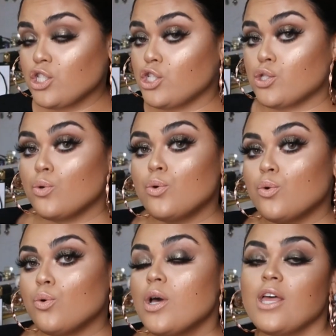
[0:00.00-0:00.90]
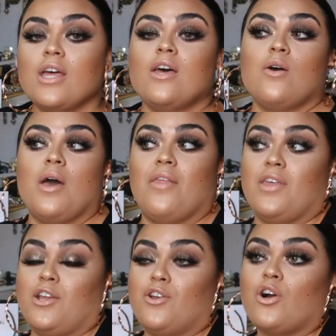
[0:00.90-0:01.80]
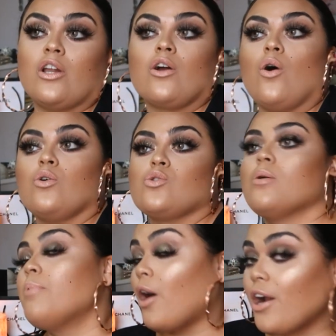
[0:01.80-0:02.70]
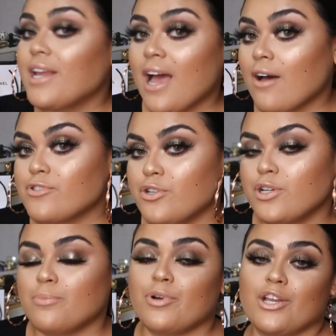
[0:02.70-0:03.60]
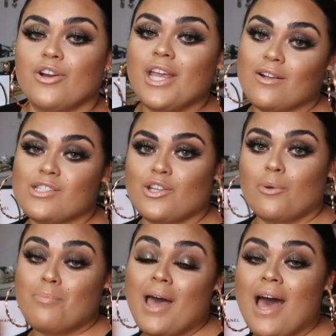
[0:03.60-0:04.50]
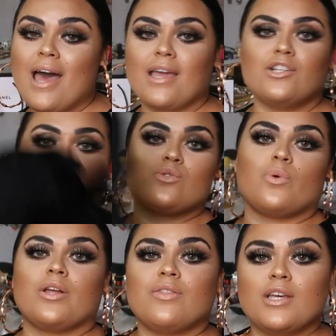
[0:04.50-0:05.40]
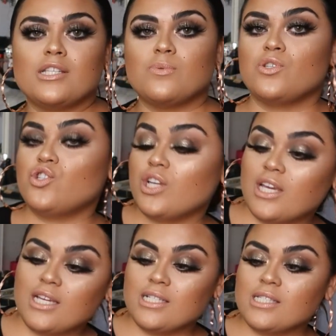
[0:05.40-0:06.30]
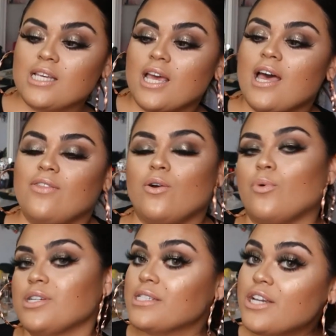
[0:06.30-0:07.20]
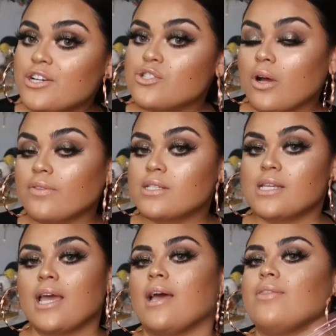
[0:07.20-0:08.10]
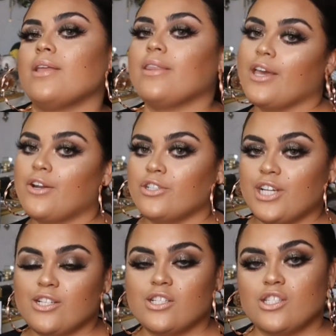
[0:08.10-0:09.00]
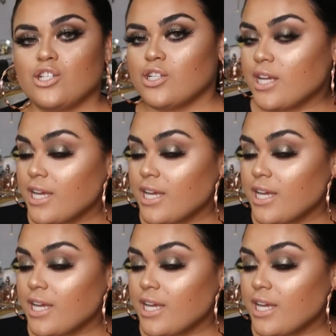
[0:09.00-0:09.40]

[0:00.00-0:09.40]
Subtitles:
to school and then you're gonna go to a party after, you could bring your heels in your bag and just wear this with jeans and then wear sneakers throughout the day and then later change into your